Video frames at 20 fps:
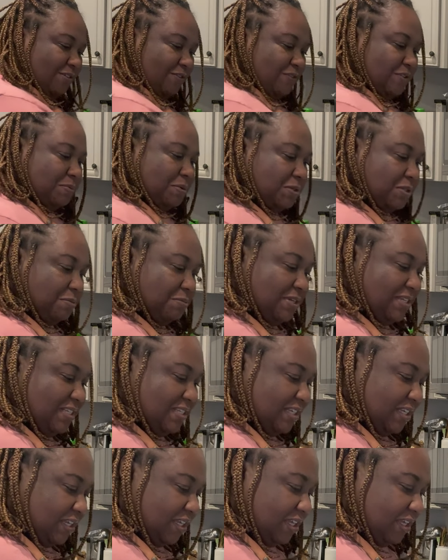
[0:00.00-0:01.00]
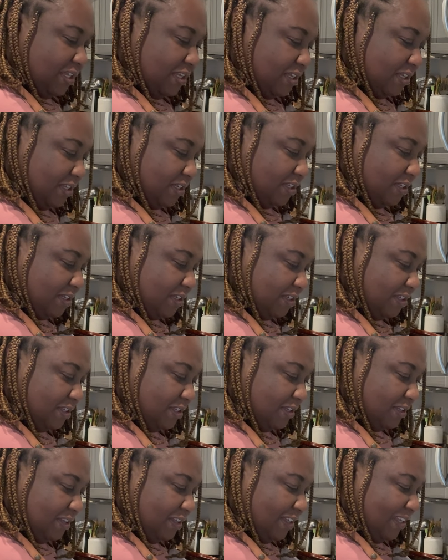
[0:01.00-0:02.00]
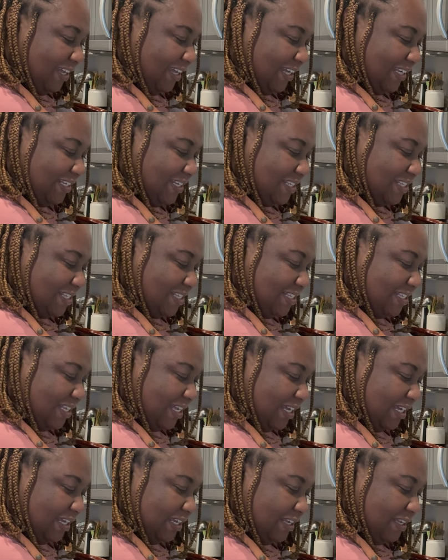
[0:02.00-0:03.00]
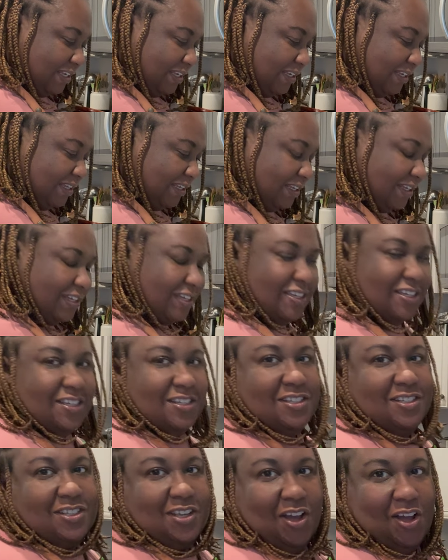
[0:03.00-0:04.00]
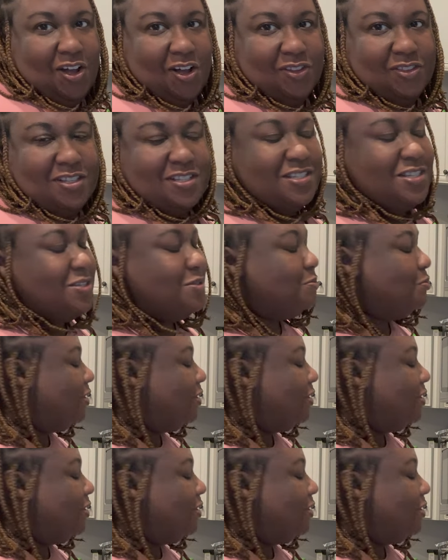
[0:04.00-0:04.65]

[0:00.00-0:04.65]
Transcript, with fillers: know if it's supposed to be sticky. It doesn't say. Y'all, this is